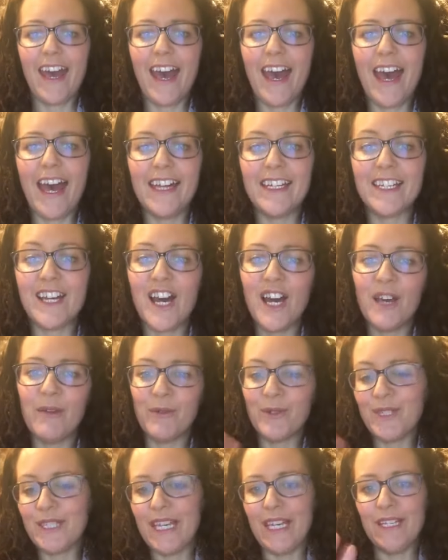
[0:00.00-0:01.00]
and I
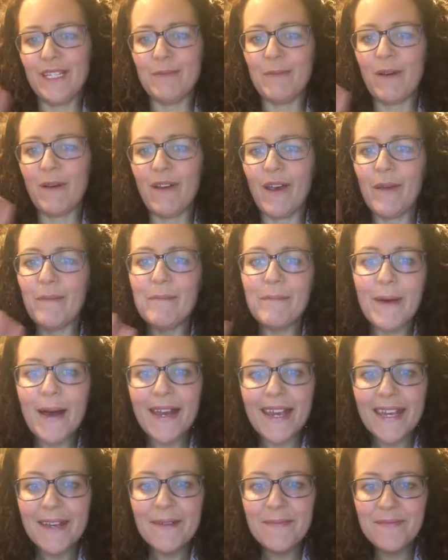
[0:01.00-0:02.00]
will see you tomorrow. Bye.